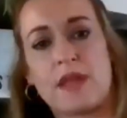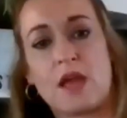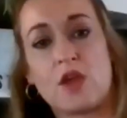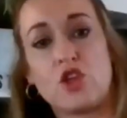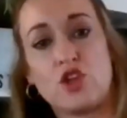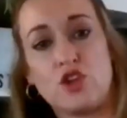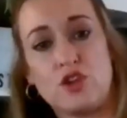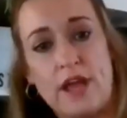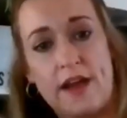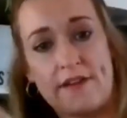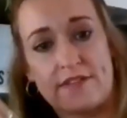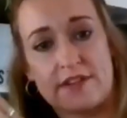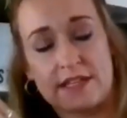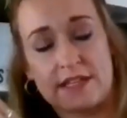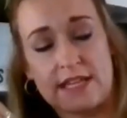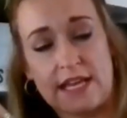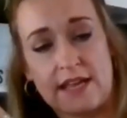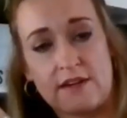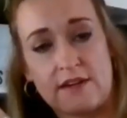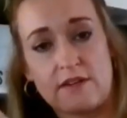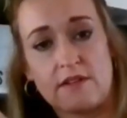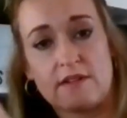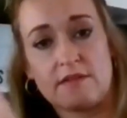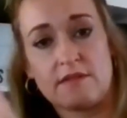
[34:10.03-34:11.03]
You have to
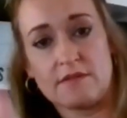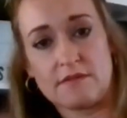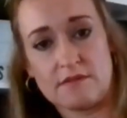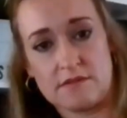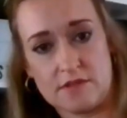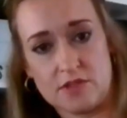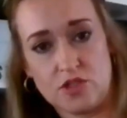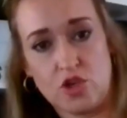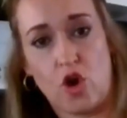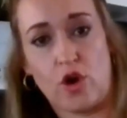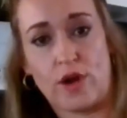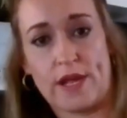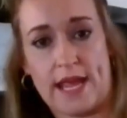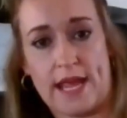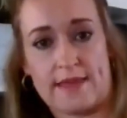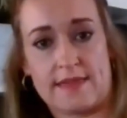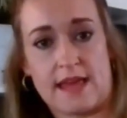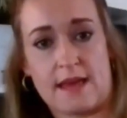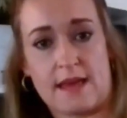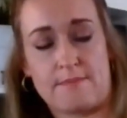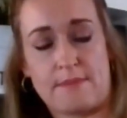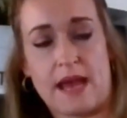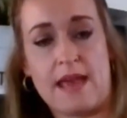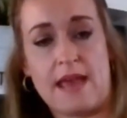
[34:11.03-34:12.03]
then not get
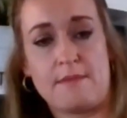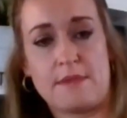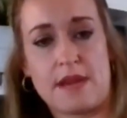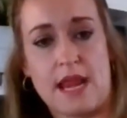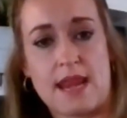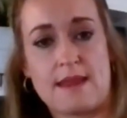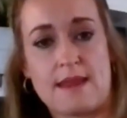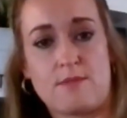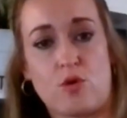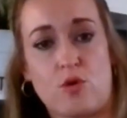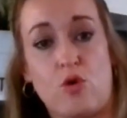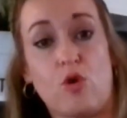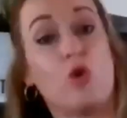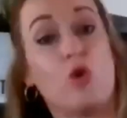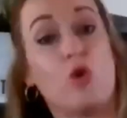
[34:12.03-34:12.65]
that payment anymore.